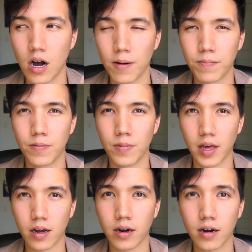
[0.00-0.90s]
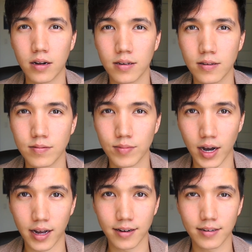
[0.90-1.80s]
up there.
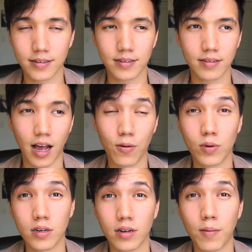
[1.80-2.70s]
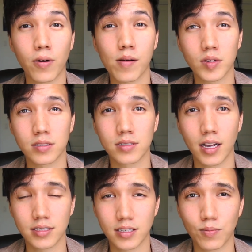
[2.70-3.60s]
But I will, I promise,
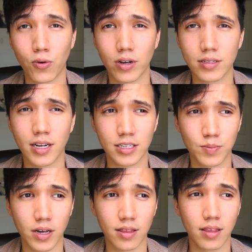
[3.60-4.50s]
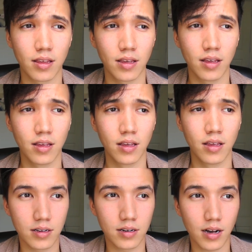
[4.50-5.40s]
at some point next month.
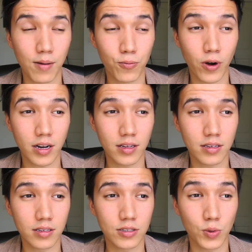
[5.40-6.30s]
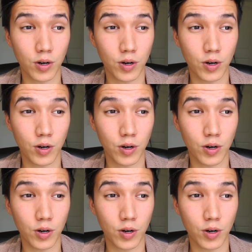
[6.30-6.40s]
I'm ready to